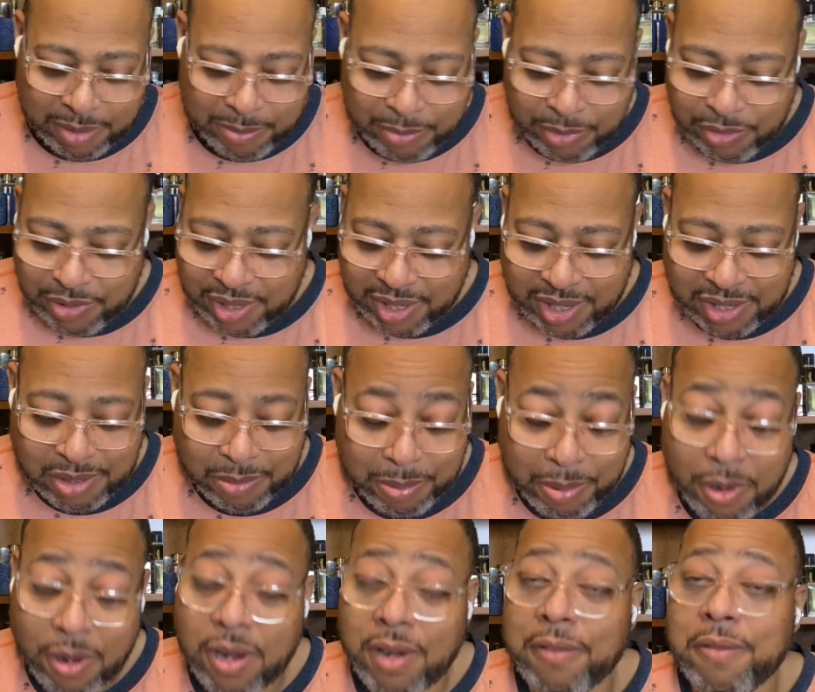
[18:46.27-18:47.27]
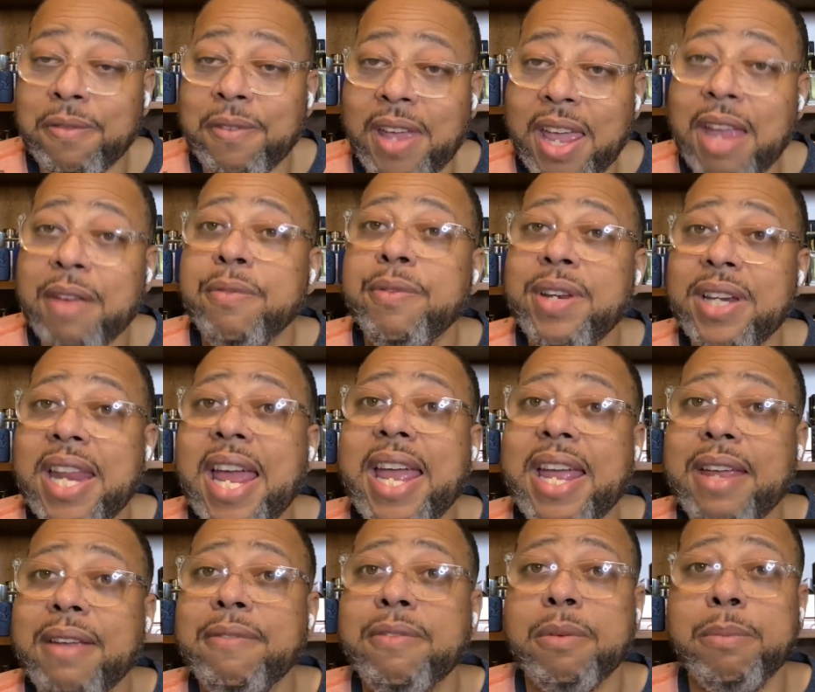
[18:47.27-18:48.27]
Music is a part of every
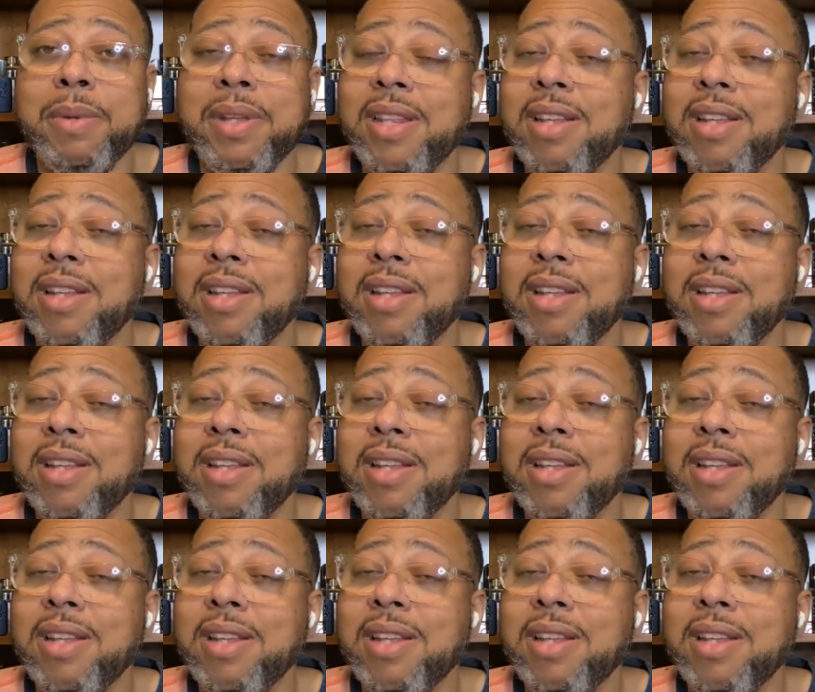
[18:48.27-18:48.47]
day for me.